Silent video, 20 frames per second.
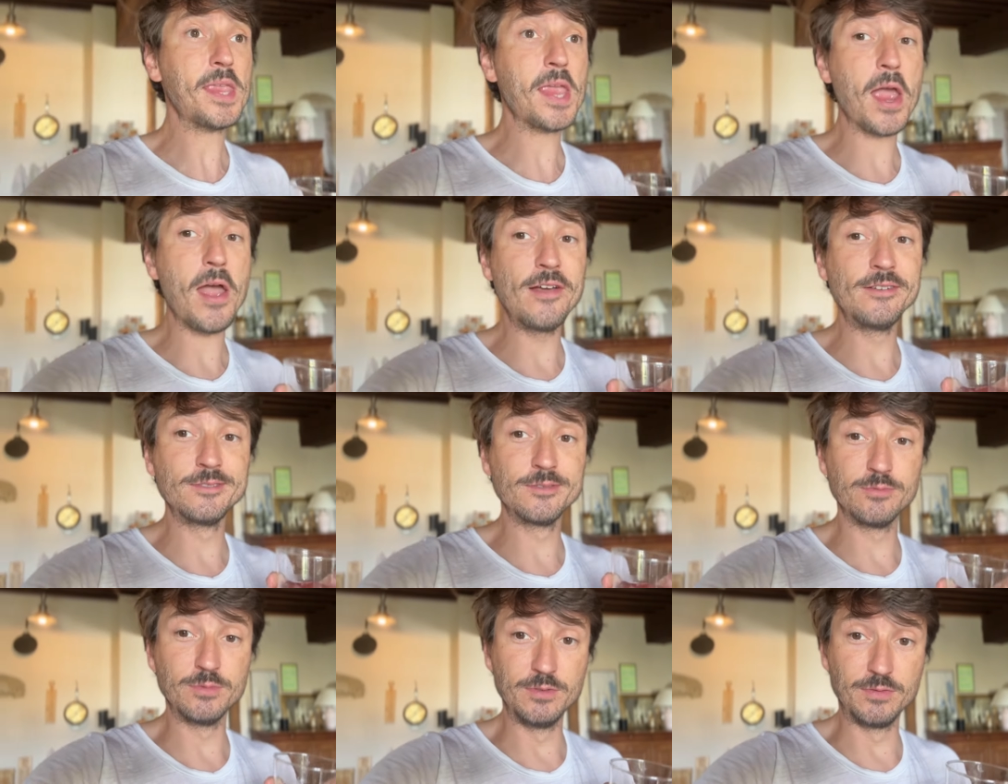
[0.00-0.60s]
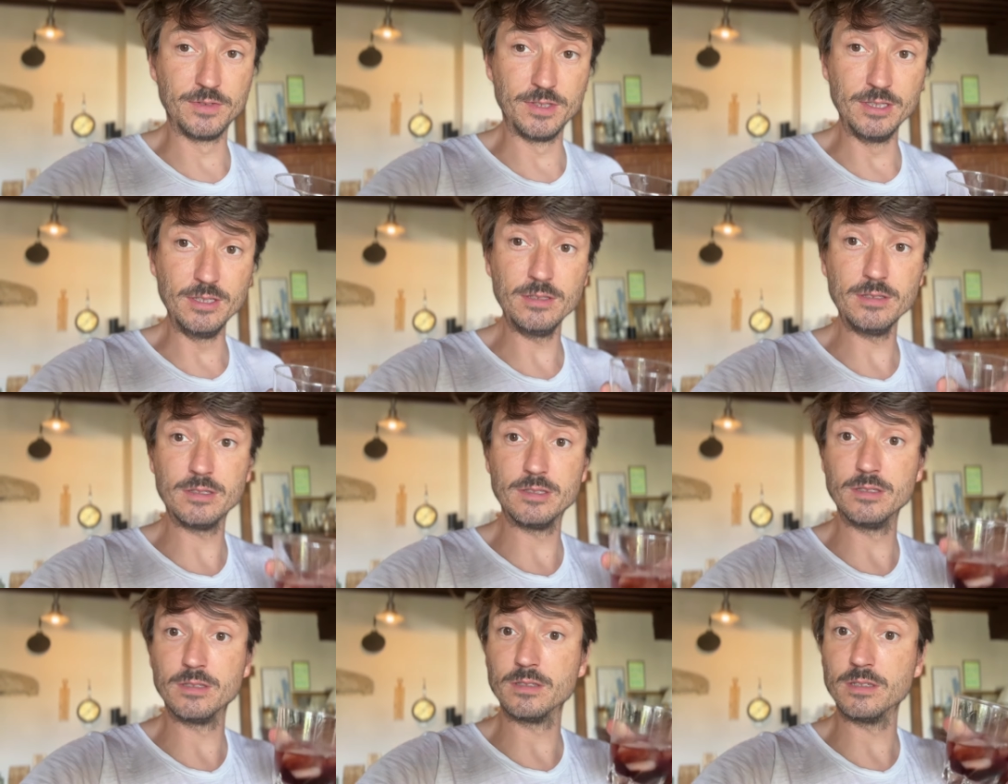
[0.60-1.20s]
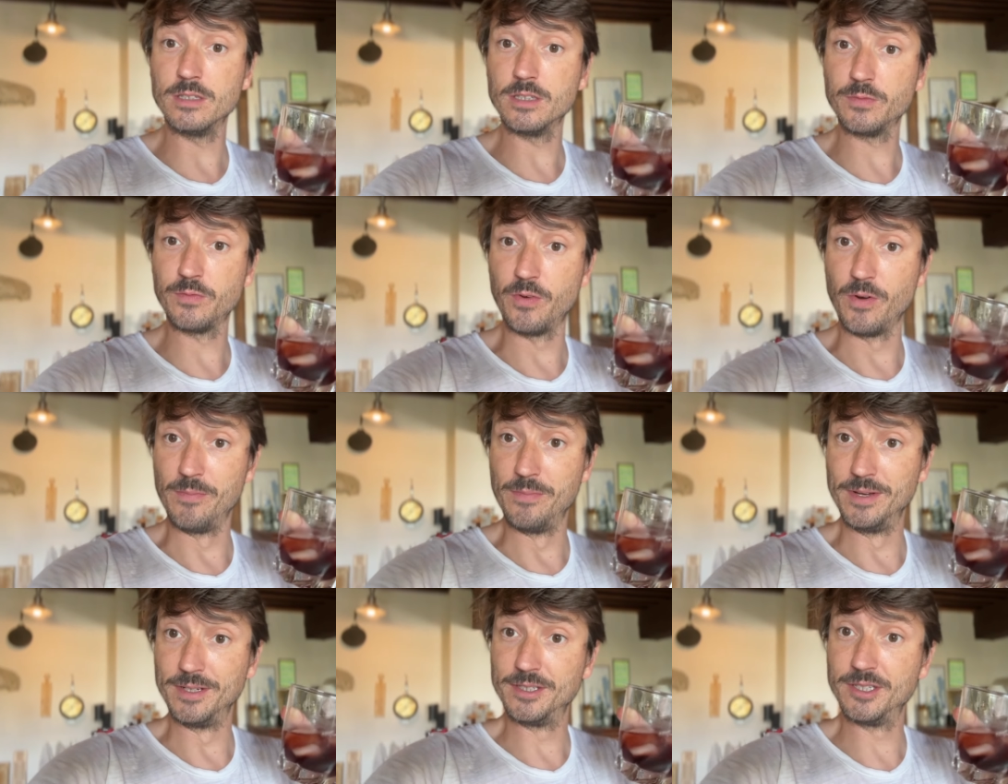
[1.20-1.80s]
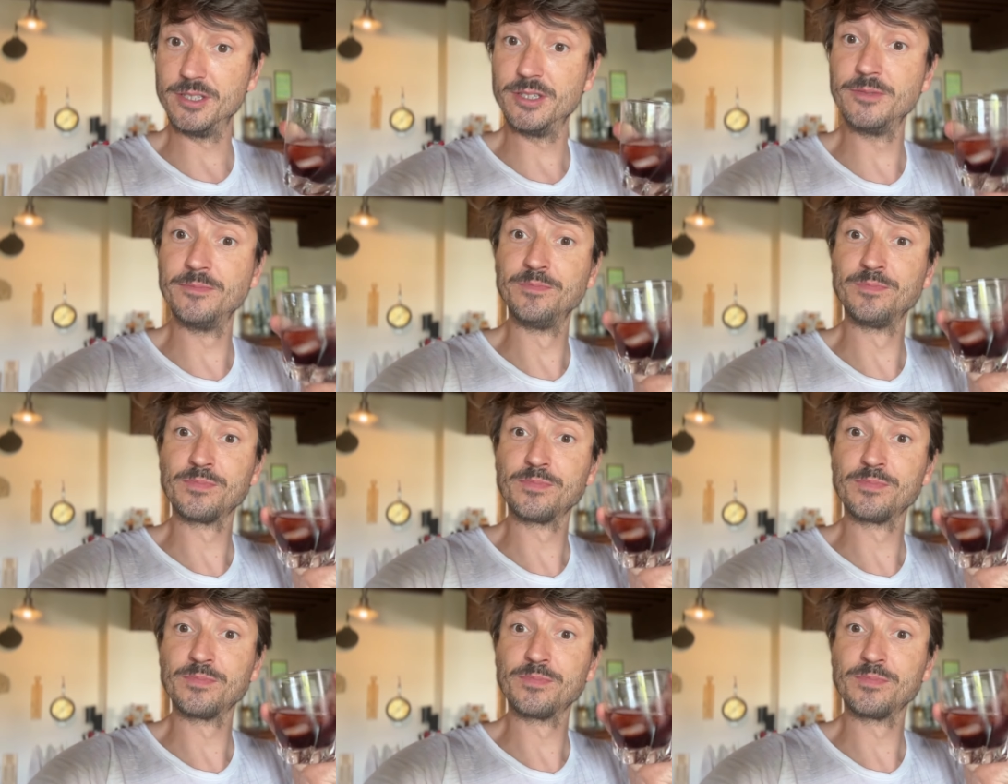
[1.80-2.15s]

And with this, this gets fermented.